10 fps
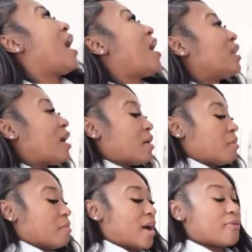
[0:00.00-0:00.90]
all
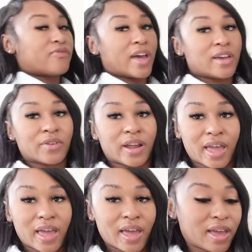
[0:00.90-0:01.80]
I, my favorite
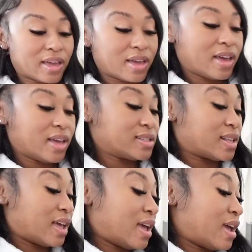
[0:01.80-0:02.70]
egg is
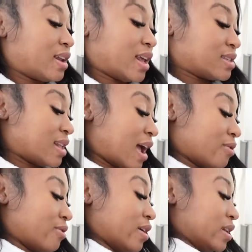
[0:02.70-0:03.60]
an egg that's
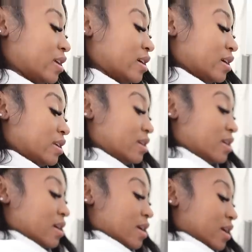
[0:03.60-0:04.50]
not runny, honey,
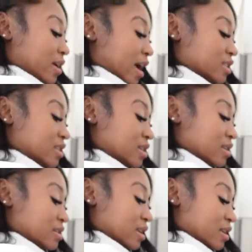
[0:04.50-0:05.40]
and got
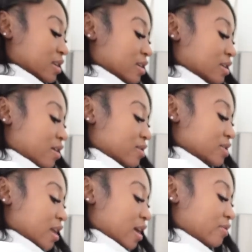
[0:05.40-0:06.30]
cheese in it. long as
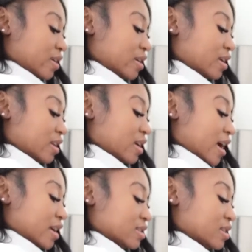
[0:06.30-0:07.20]
it ain't runny and it
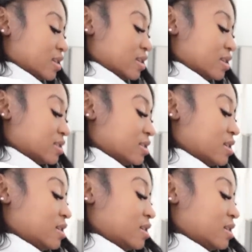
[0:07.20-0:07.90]
got cheese,